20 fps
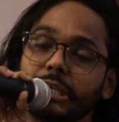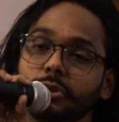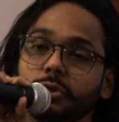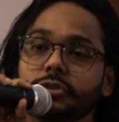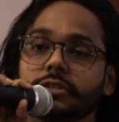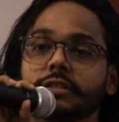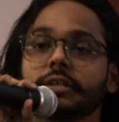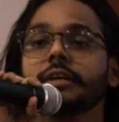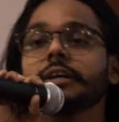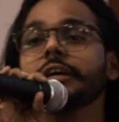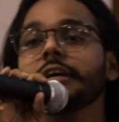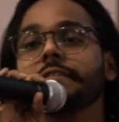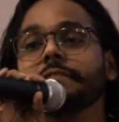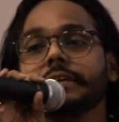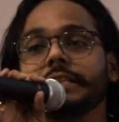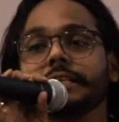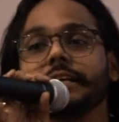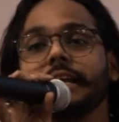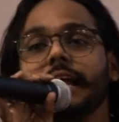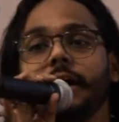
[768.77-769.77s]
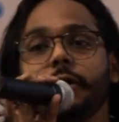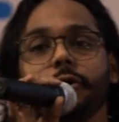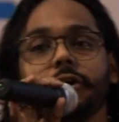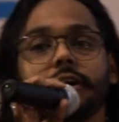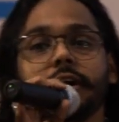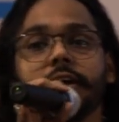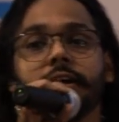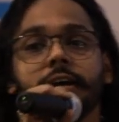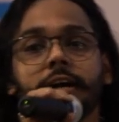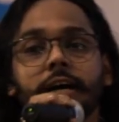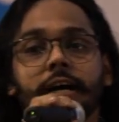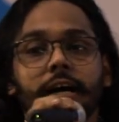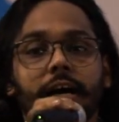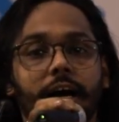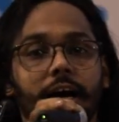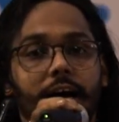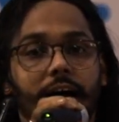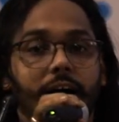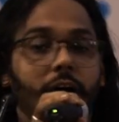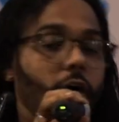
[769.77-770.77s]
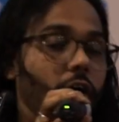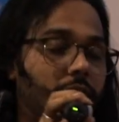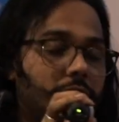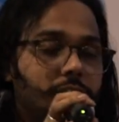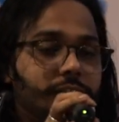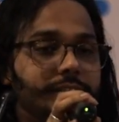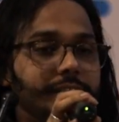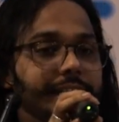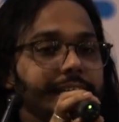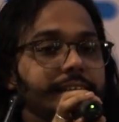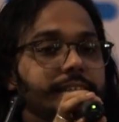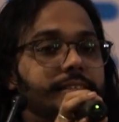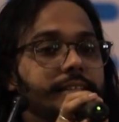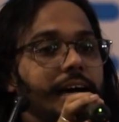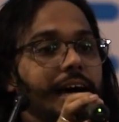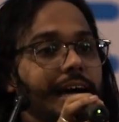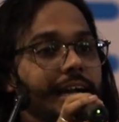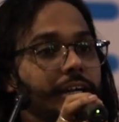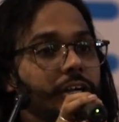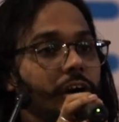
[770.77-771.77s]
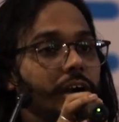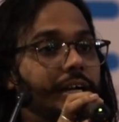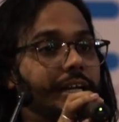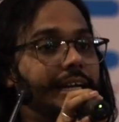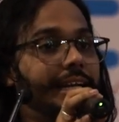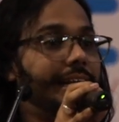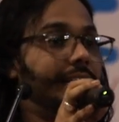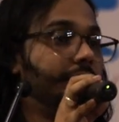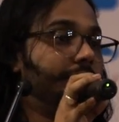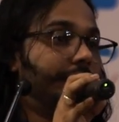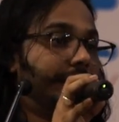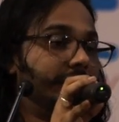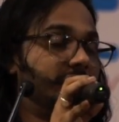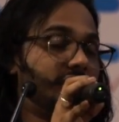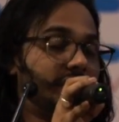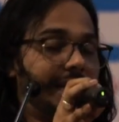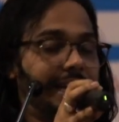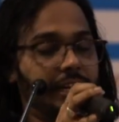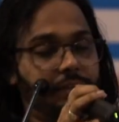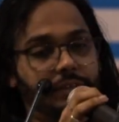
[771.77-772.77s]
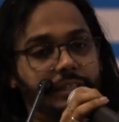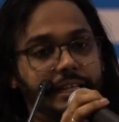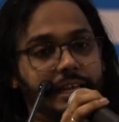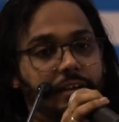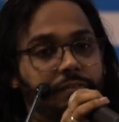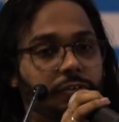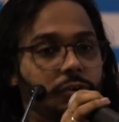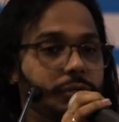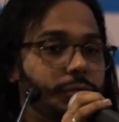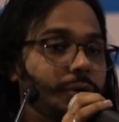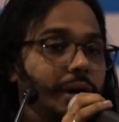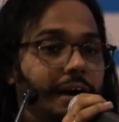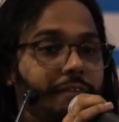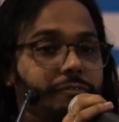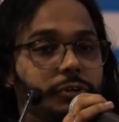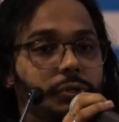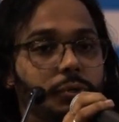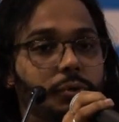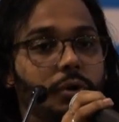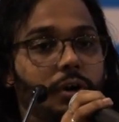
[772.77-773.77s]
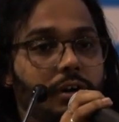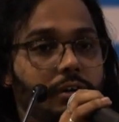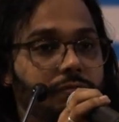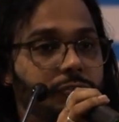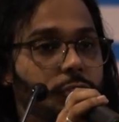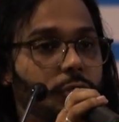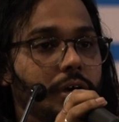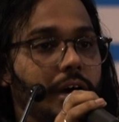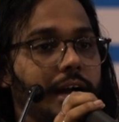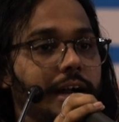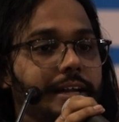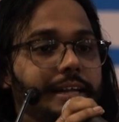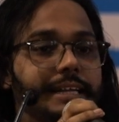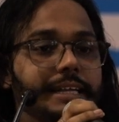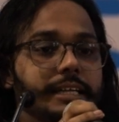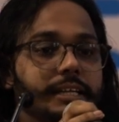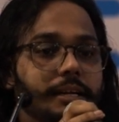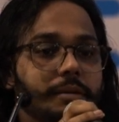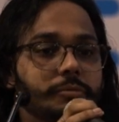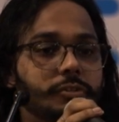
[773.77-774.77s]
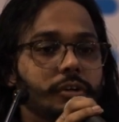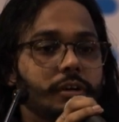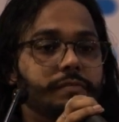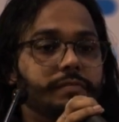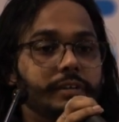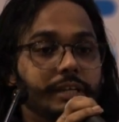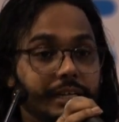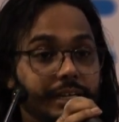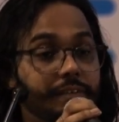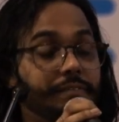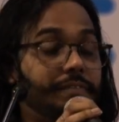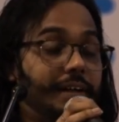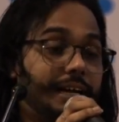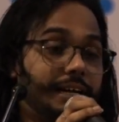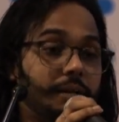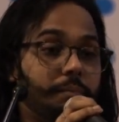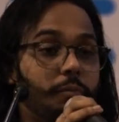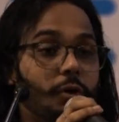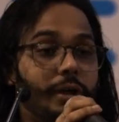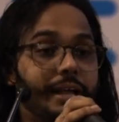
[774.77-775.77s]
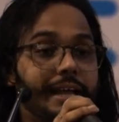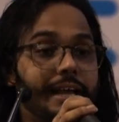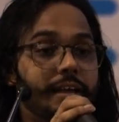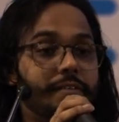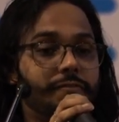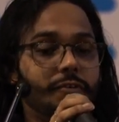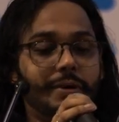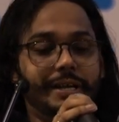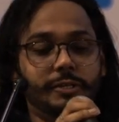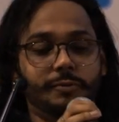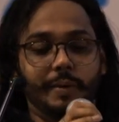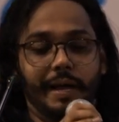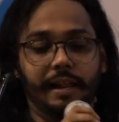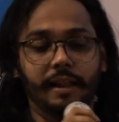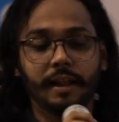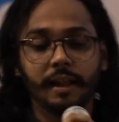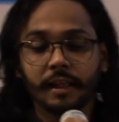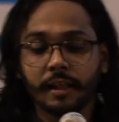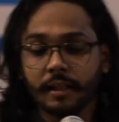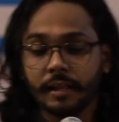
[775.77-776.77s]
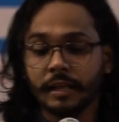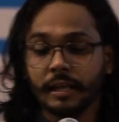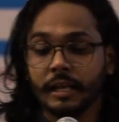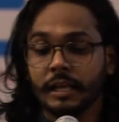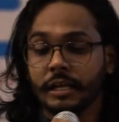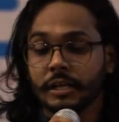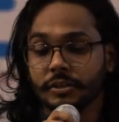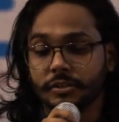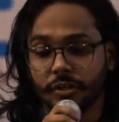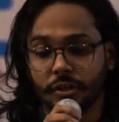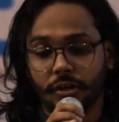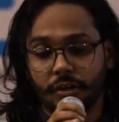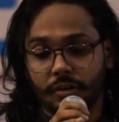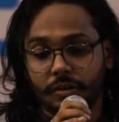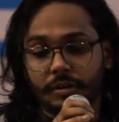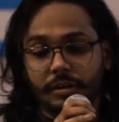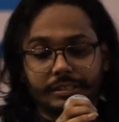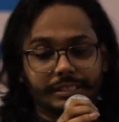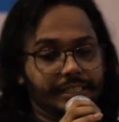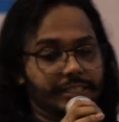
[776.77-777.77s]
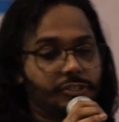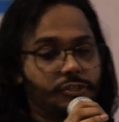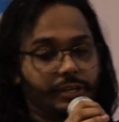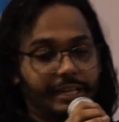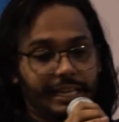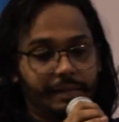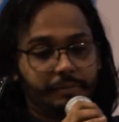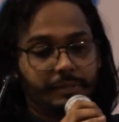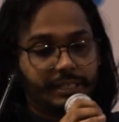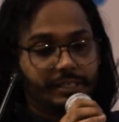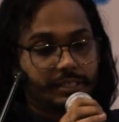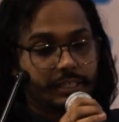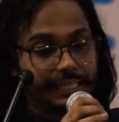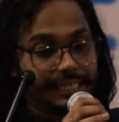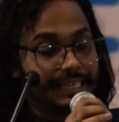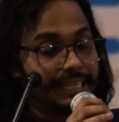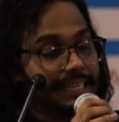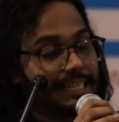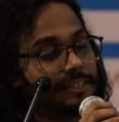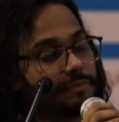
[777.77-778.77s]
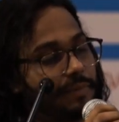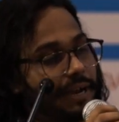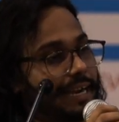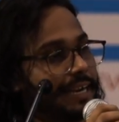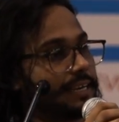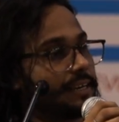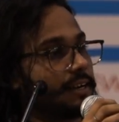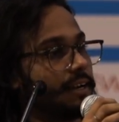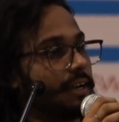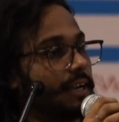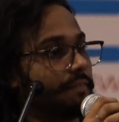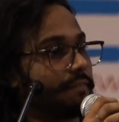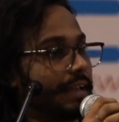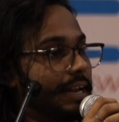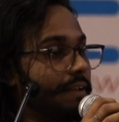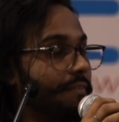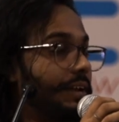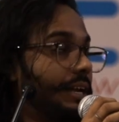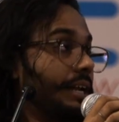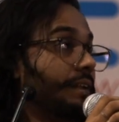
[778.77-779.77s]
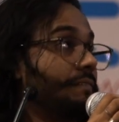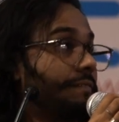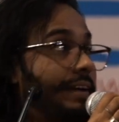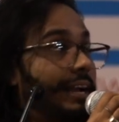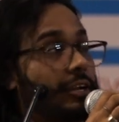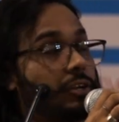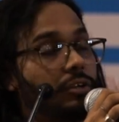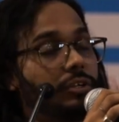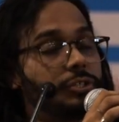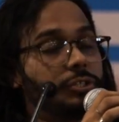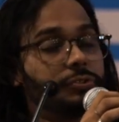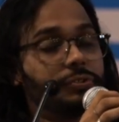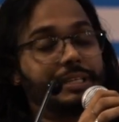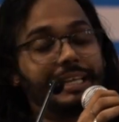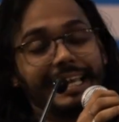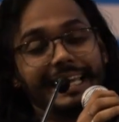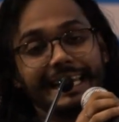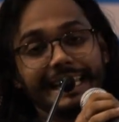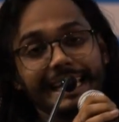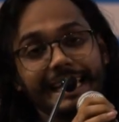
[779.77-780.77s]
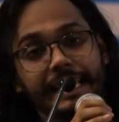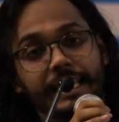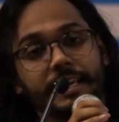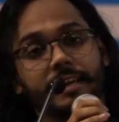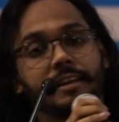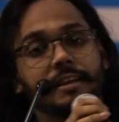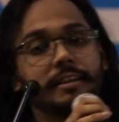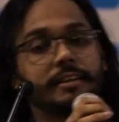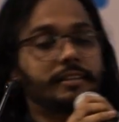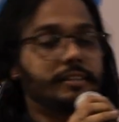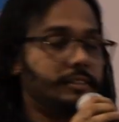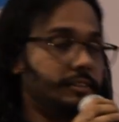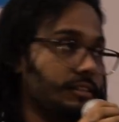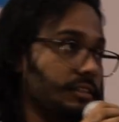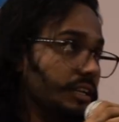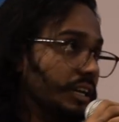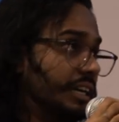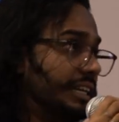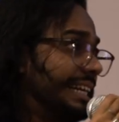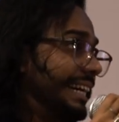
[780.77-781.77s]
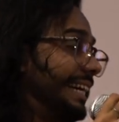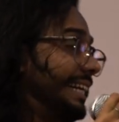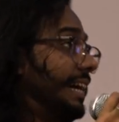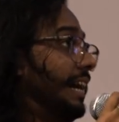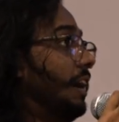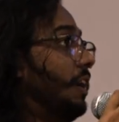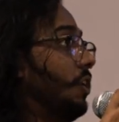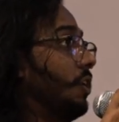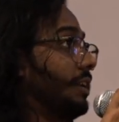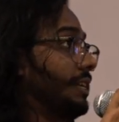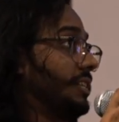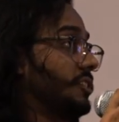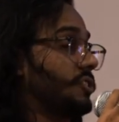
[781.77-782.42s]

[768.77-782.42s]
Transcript: use with cloud. All those things are not really very shiny with Airflow. You have to do a lot of jugaad in terms of, in fact, deploying Airflow as well. So just to keep this thing in mind, whenever, in fact, you're choosing any data a